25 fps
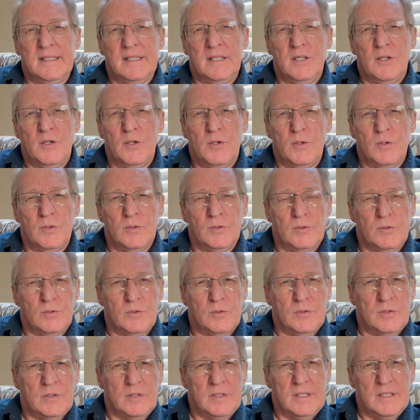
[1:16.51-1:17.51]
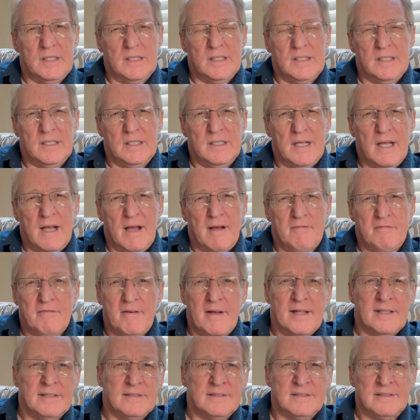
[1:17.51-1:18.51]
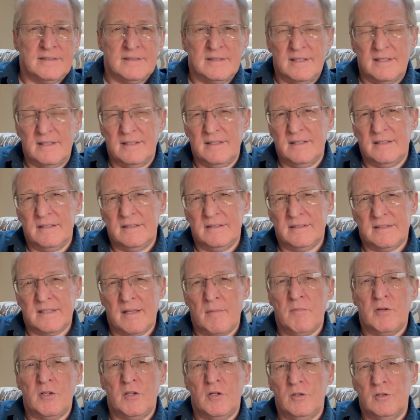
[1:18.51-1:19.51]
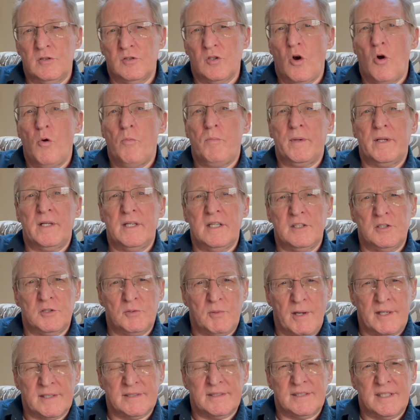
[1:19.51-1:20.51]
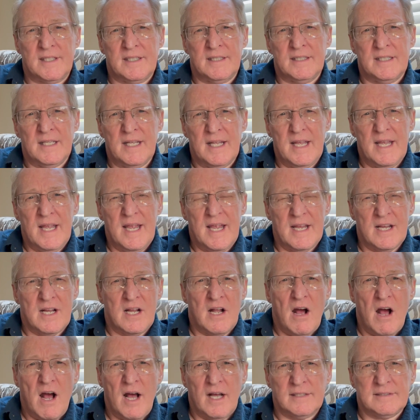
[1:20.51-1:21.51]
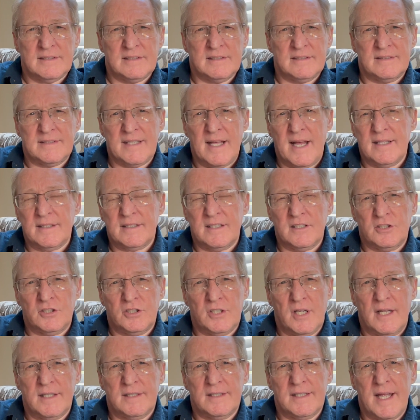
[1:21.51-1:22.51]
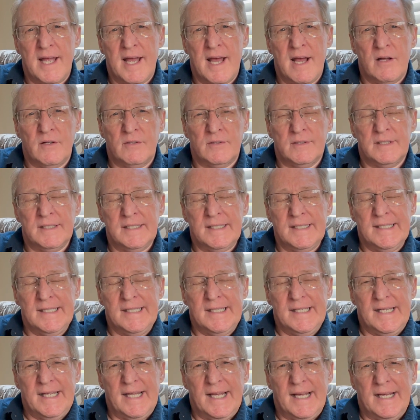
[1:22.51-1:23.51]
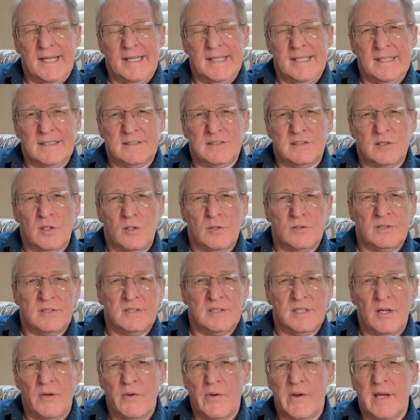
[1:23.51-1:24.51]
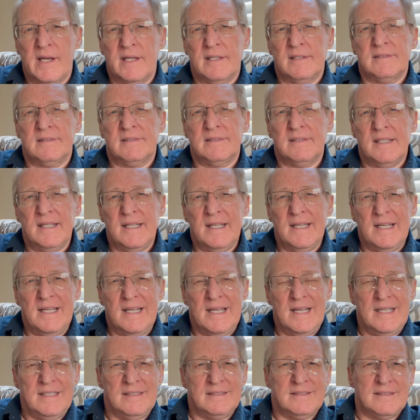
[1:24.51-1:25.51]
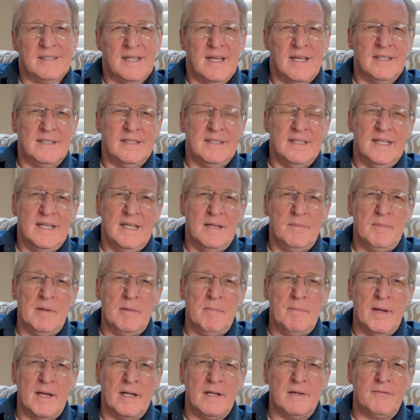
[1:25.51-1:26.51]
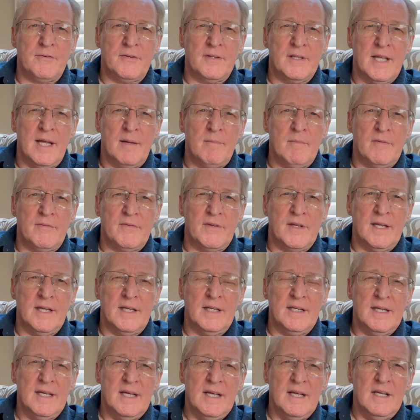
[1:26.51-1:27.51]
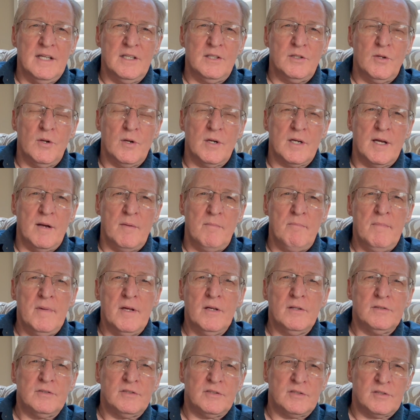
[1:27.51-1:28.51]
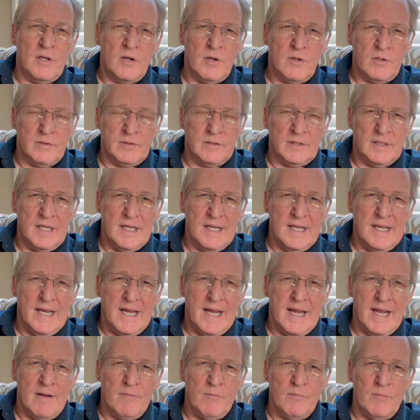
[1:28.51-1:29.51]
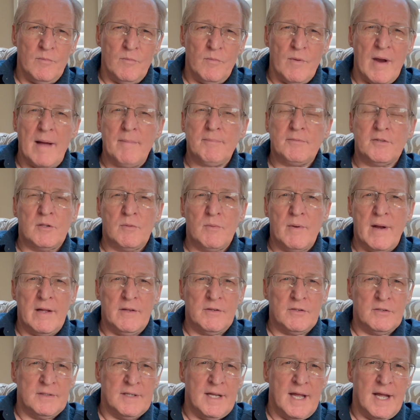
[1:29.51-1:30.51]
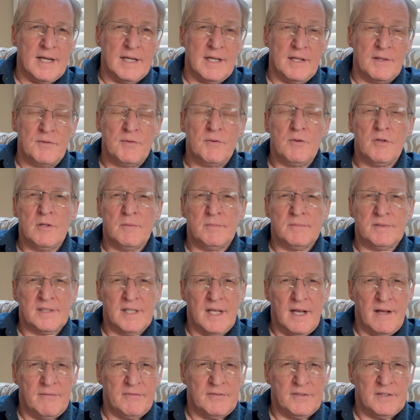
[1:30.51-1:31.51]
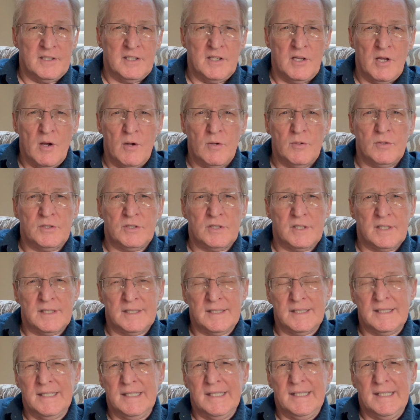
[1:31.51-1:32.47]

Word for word: who offends someone who's open and trusting and causes that to shut down. Uh, it's so serious. He said it'd be better for them if they took a millstone and wrapped it around their neck and threw themselves in the ocean.